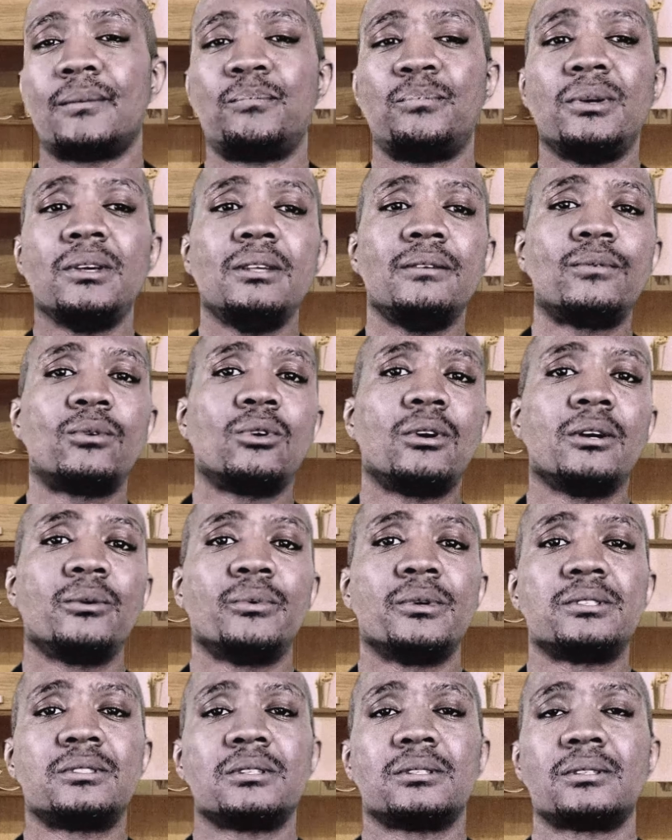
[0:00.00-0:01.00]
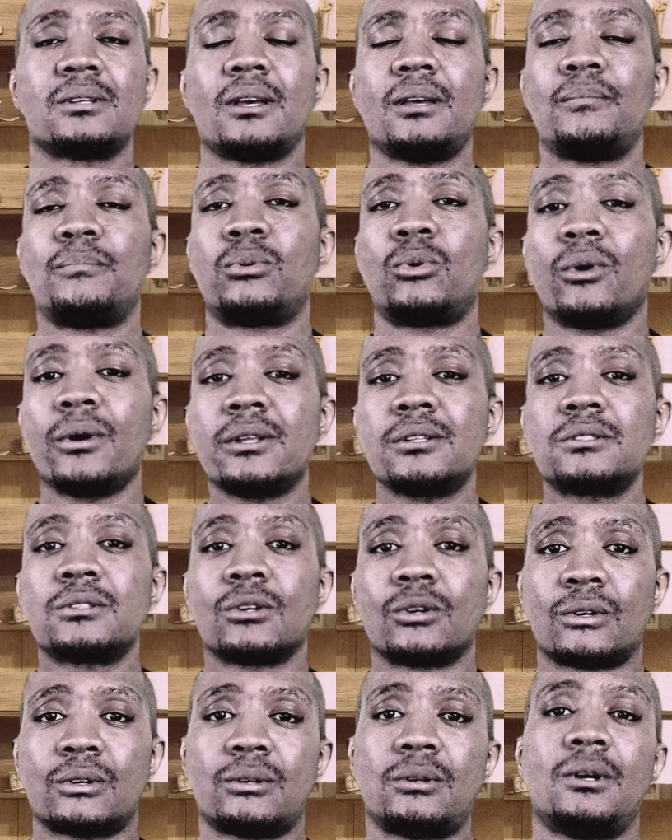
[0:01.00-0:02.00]
a pvoid, which is a
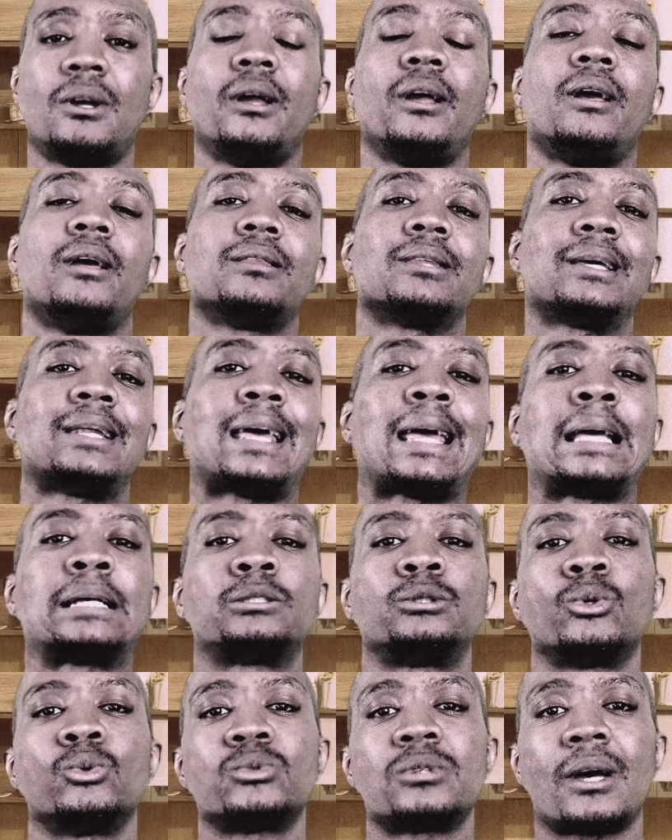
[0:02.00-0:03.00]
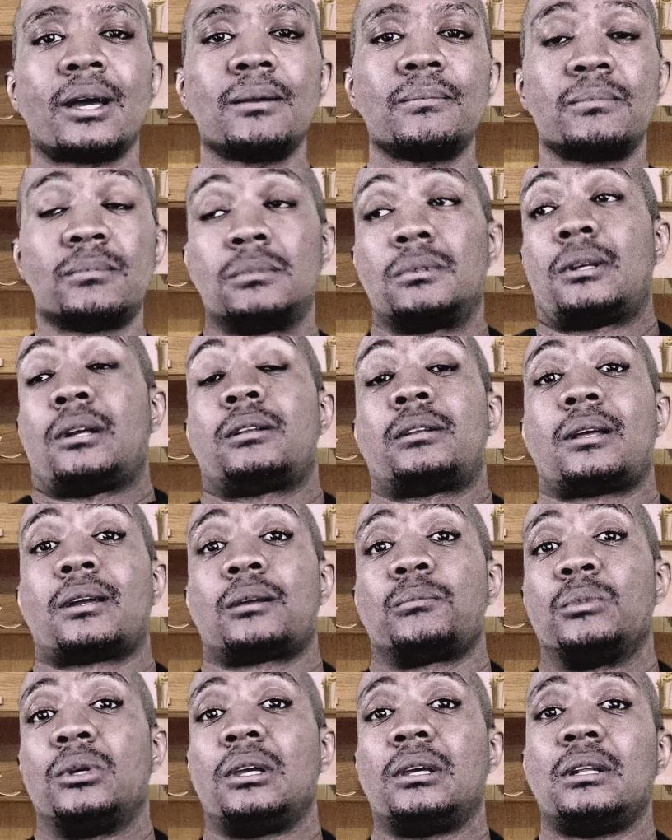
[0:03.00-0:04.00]
pointer that has no type. That
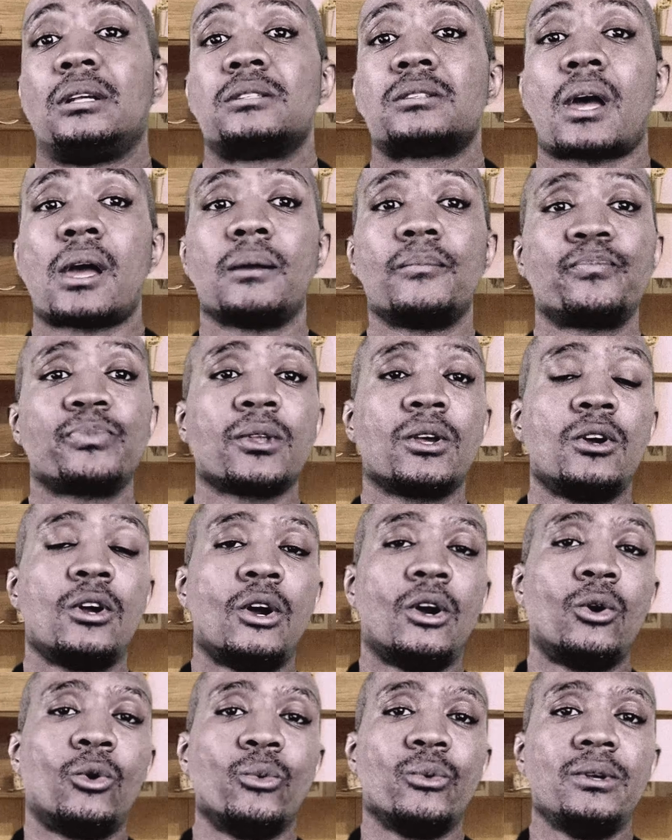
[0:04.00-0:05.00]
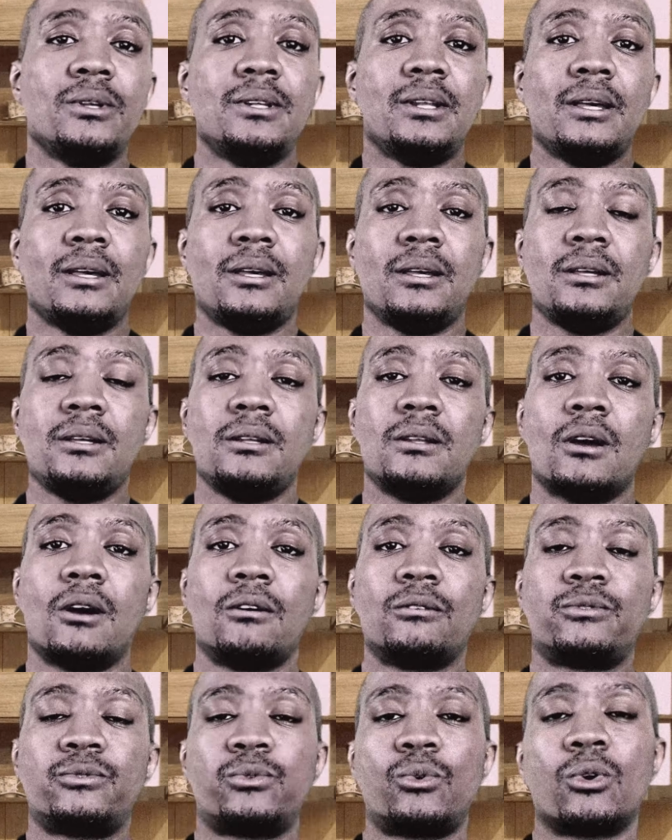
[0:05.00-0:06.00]
can be any type. We need
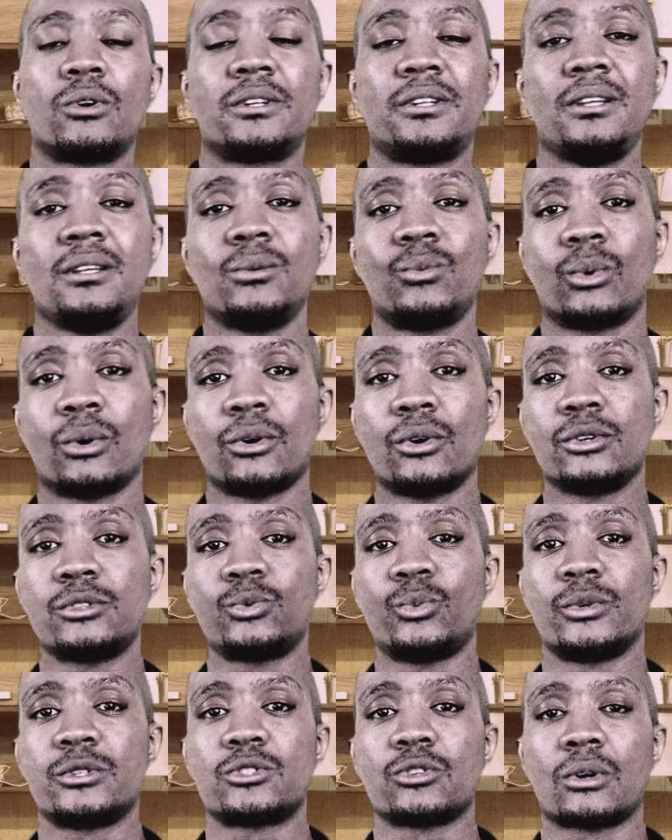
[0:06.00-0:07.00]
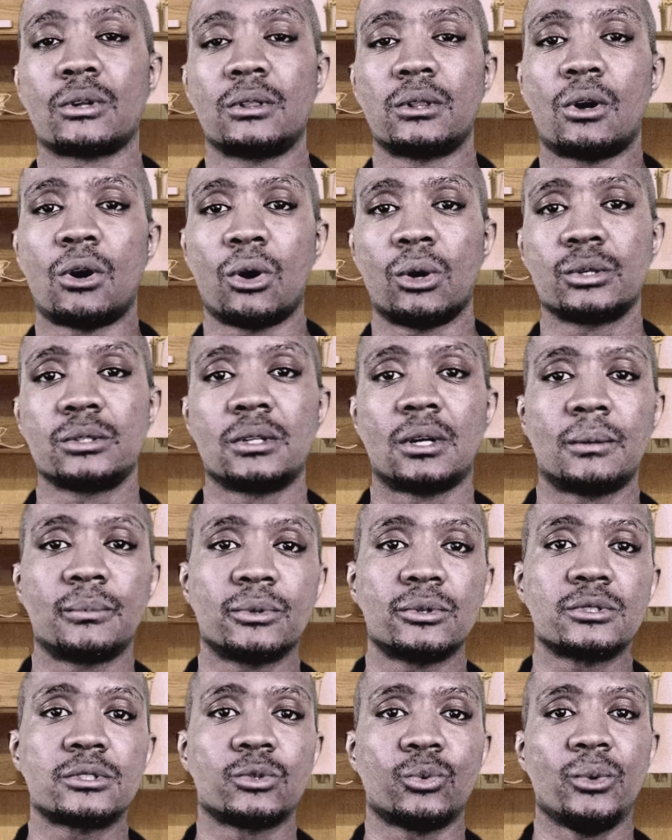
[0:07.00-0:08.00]
4D words, which are long
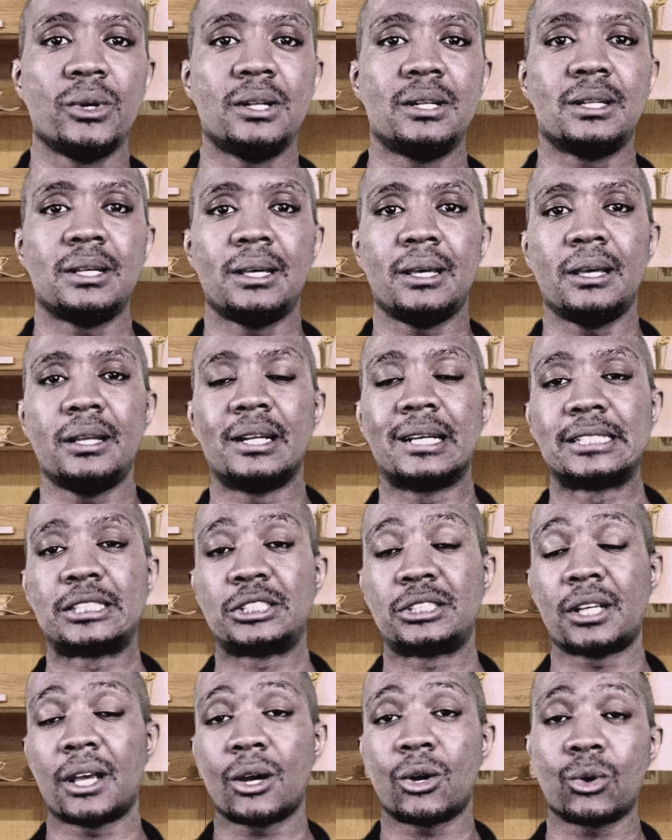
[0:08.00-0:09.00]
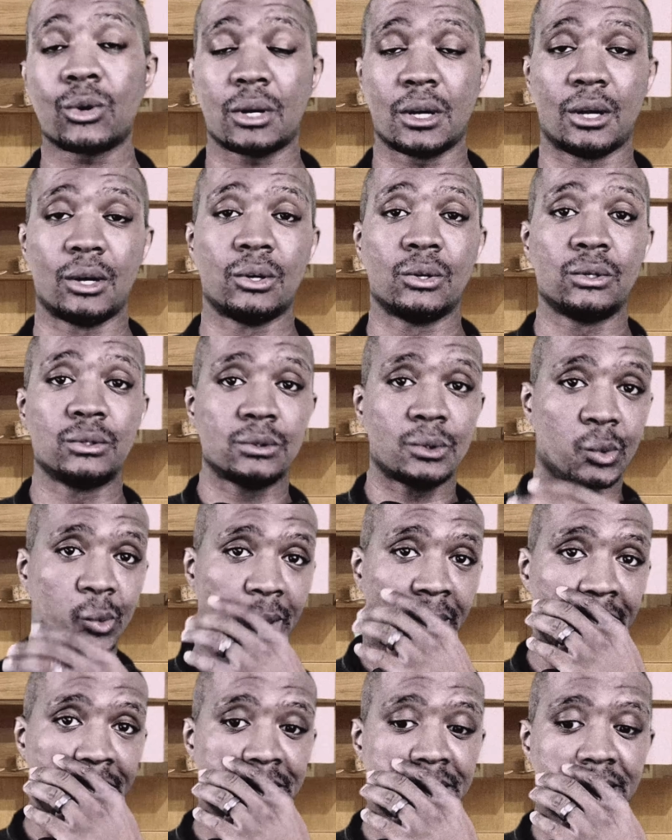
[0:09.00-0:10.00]
numbers. We need shell code,
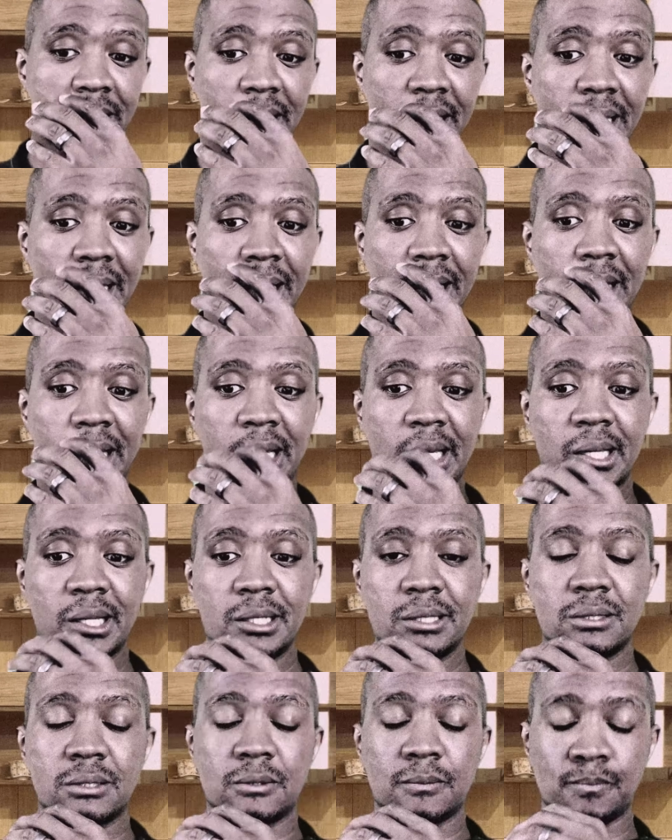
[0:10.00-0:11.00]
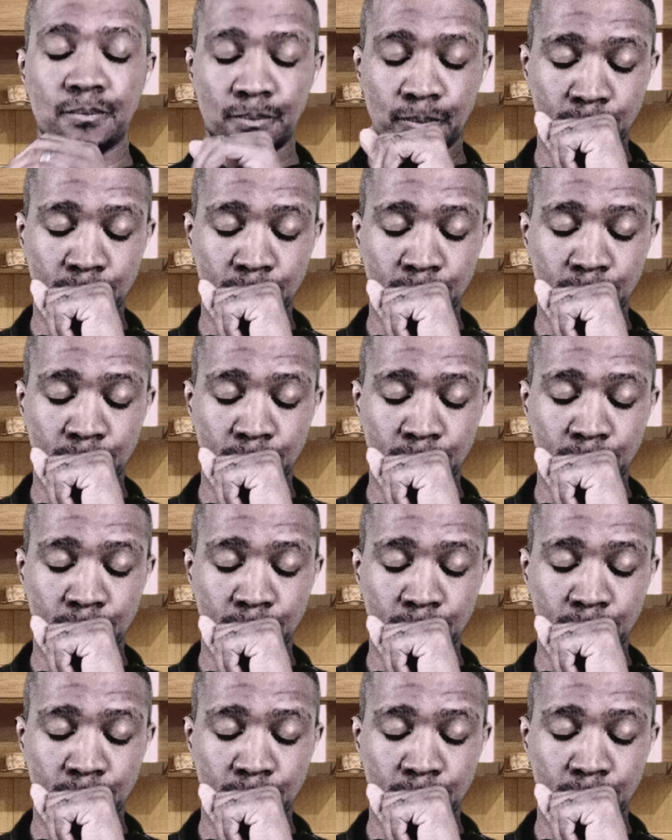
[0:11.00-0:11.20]
which is